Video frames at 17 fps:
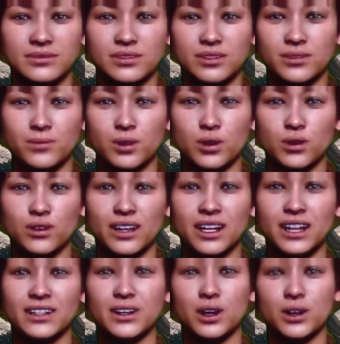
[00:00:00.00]
Remove
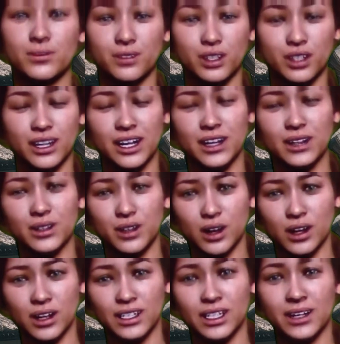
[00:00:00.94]
any obstacles
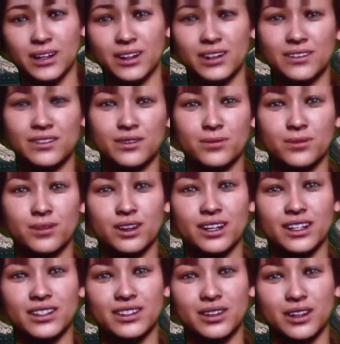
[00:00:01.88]
or clutter from your
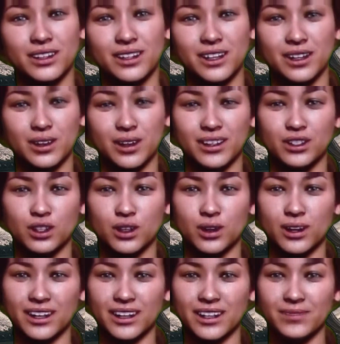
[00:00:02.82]
entrance to
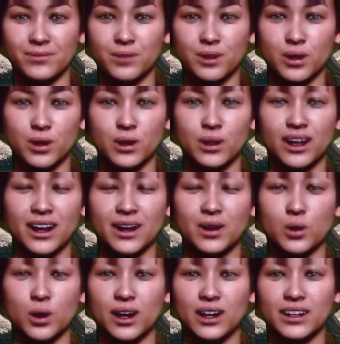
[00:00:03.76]
ensure a smooth
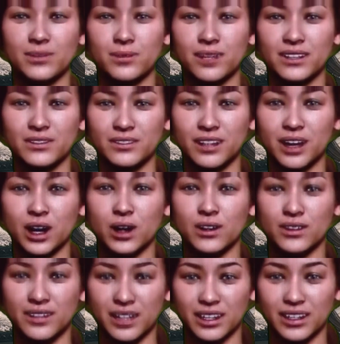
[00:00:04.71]
and welcoming flow
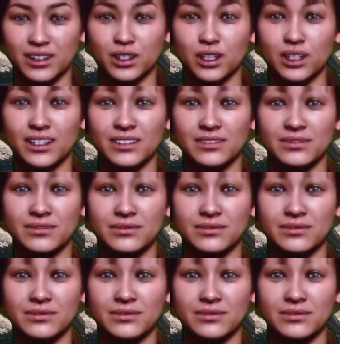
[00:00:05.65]
of energy.